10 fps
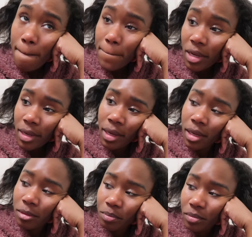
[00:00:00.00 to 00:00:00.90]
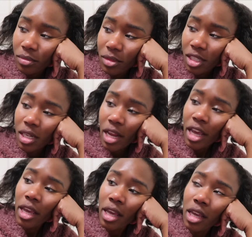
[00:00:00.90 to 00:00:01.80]
But yeah,
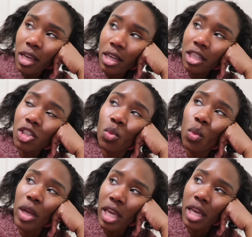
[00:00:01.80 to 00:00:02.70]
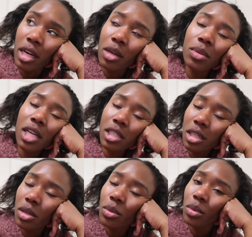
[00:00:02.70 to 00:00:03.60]
today, this weekend, it was
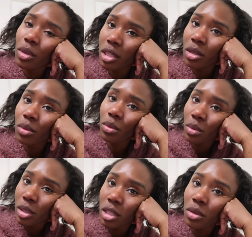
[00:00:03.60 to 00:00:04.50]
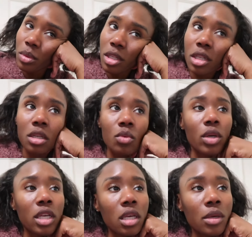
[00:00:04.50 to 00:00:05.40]
actually a really, really, really good
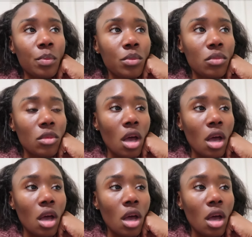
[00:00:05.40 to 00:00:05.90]
weekend.